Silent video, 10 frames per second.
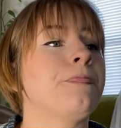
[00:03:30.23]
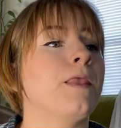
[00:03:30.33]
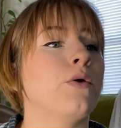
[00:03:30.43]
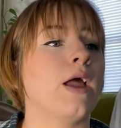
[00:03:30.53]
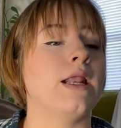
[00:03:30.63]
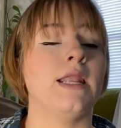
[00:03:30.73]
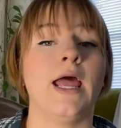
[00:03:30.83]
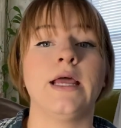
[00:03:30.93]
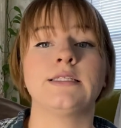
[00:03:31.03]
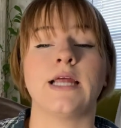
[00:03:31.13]
Okay,
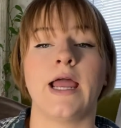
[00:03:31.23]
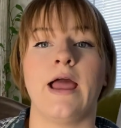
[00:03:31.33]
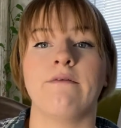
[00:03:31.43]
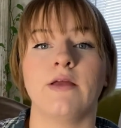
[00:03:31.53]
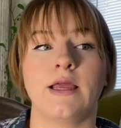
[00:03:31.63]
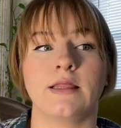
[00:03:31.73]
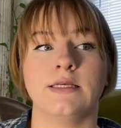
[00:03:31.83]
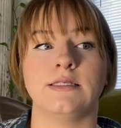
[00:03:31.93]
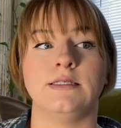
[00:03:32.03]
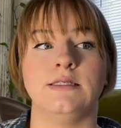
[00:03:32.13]
next I have like
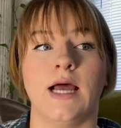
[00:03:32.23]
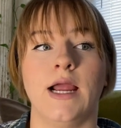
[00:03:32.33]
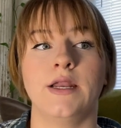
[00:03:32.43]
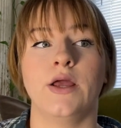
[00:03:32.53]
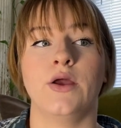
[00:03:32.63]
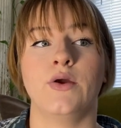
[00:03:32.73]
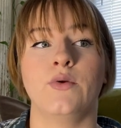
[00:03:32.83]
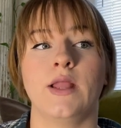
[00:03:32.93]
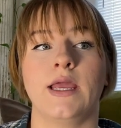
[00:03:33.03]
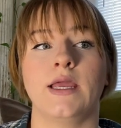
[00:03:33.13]
this Dino
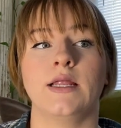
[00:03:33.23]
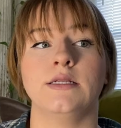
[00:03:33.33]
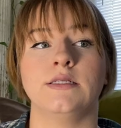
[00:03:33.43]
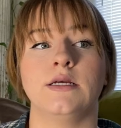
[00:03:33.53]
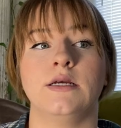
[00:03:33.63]
Land